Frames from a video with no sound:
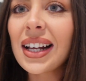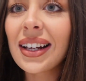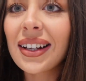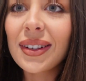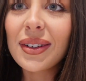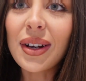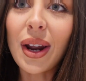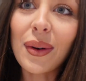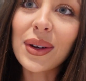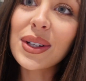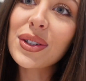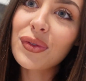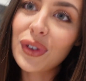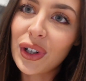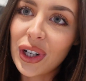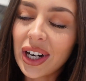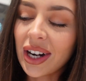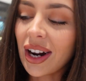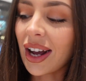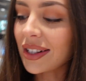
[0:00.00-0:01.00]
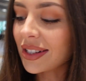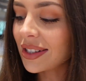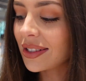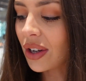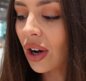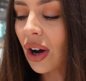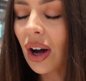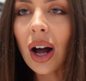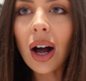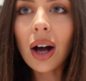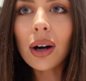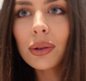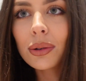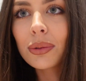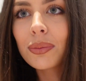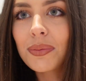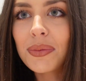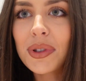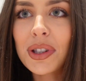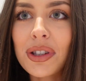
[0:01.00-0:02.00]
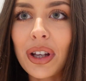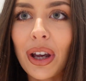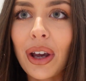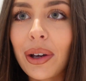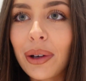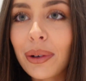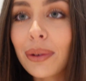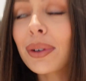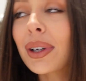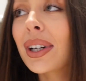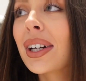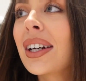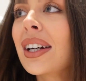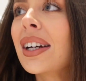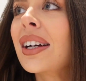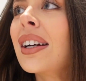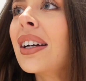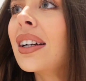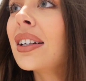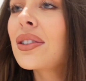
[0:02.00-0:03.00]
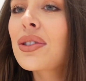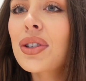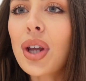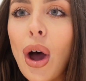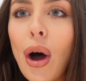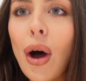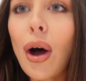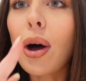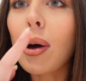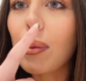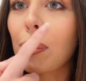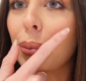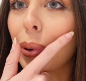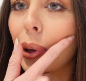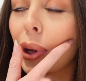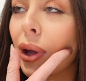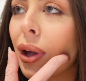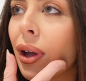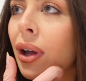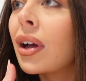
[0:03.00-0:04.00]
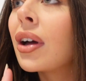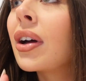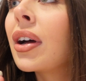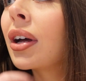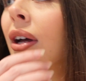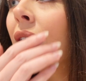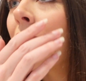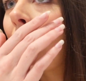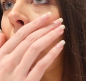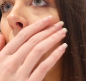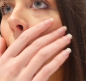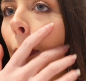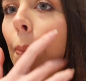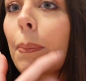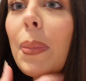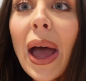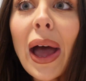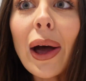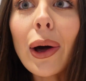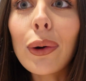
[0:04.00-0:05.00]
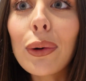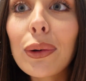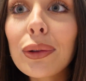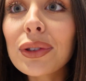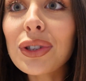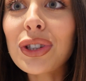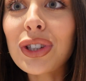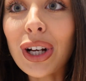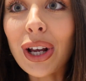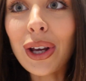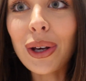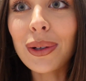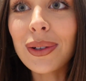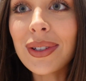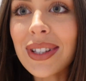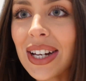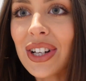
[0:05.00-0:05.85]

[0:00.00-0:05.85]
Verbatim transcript: Fair. No, it's there really it nice. He's got a whole suit, top, belt, shoes,